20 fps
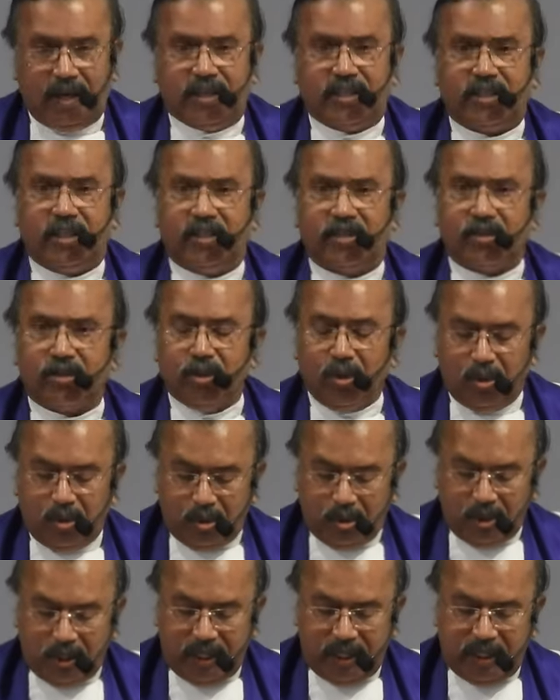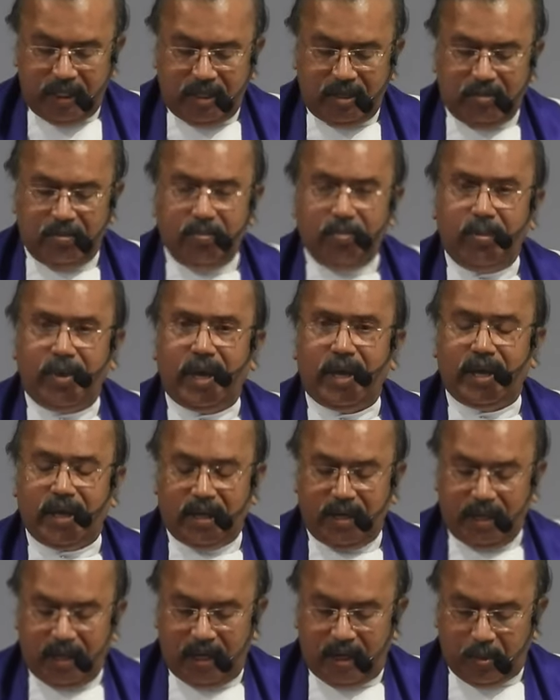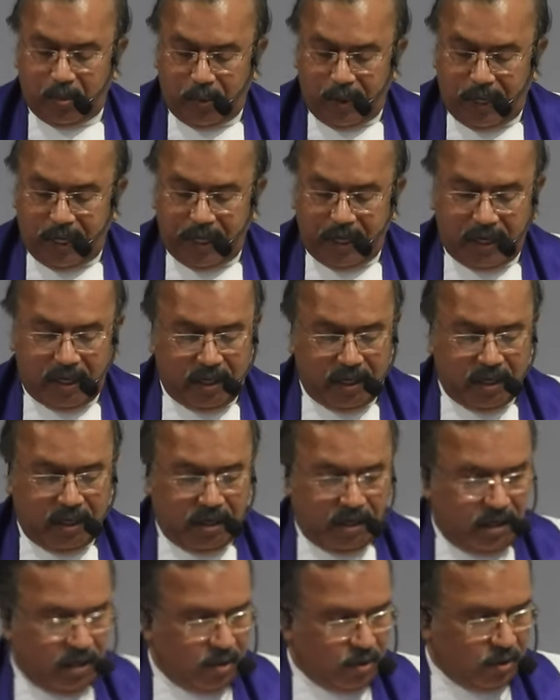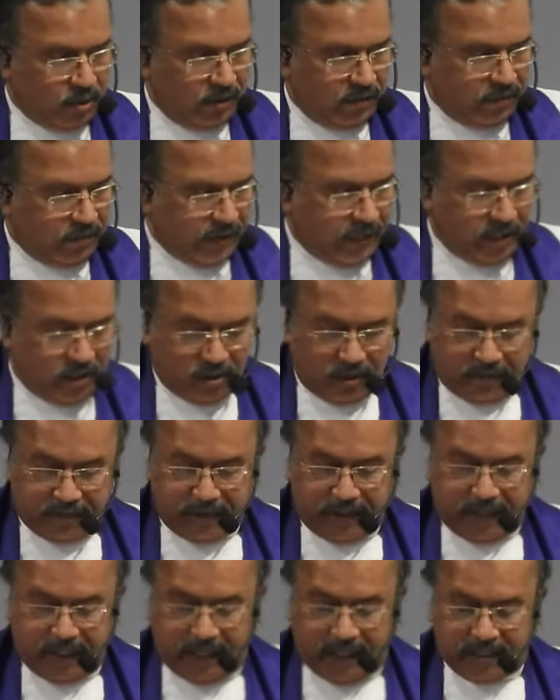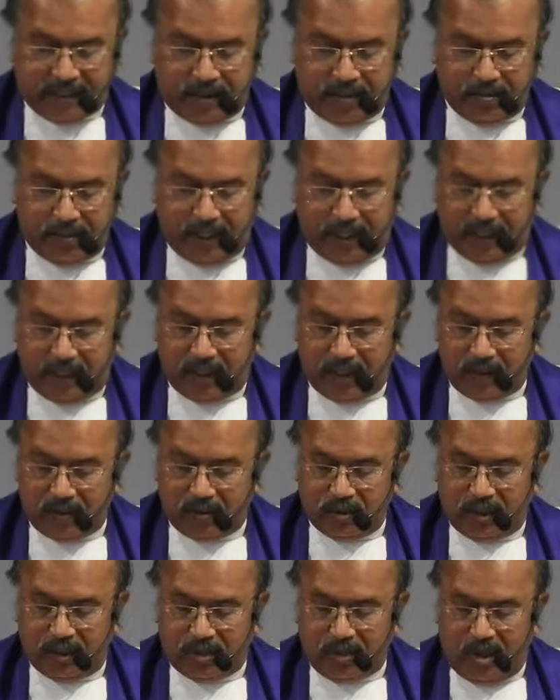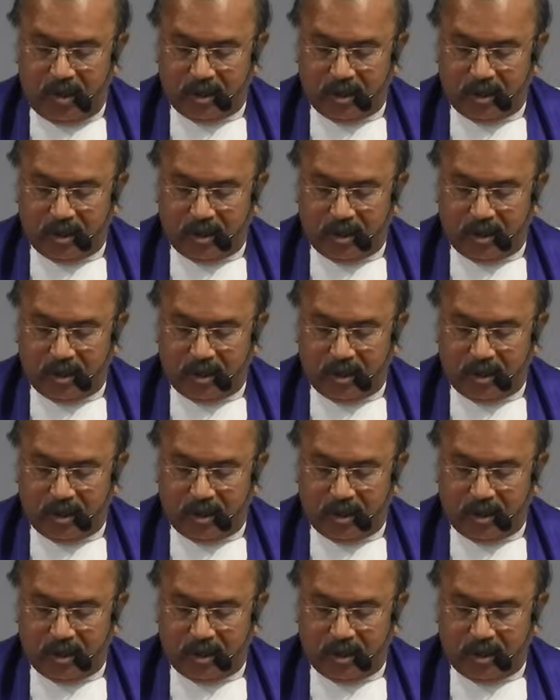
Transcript: And she slowly made her way to the front of the assembly, to the